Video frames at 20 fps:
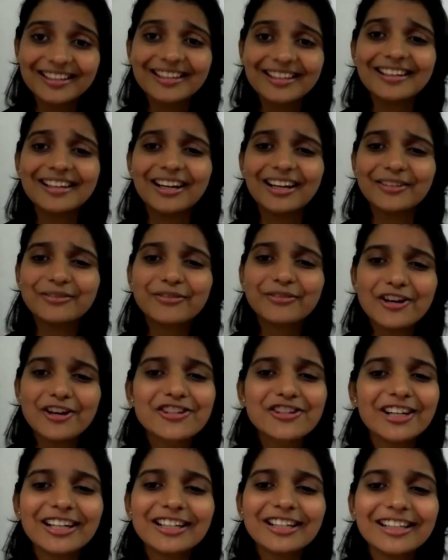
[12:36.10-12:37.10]

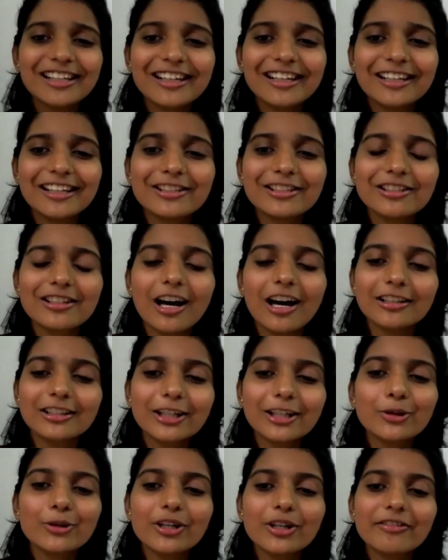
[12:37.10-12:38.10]
Unfortunately, in the other
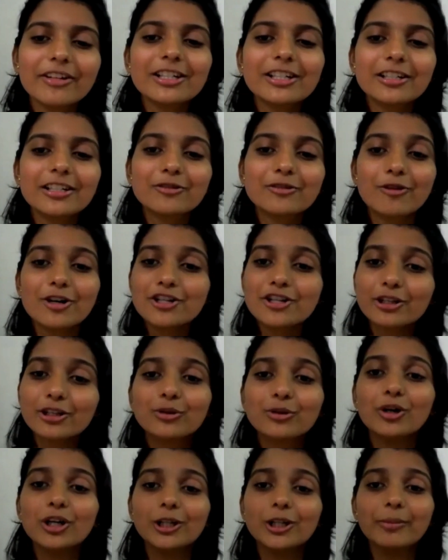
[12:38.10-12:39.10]
2 events, it wasn't
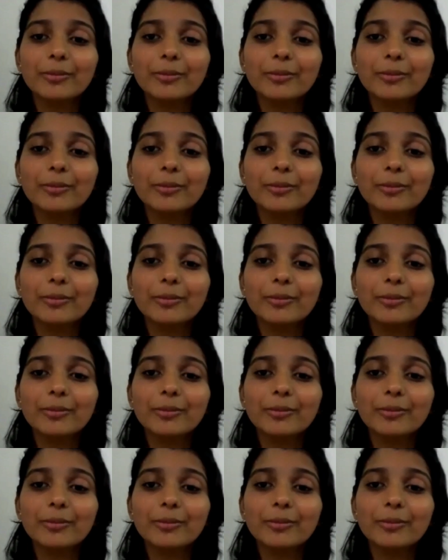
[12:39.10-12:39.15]
gold,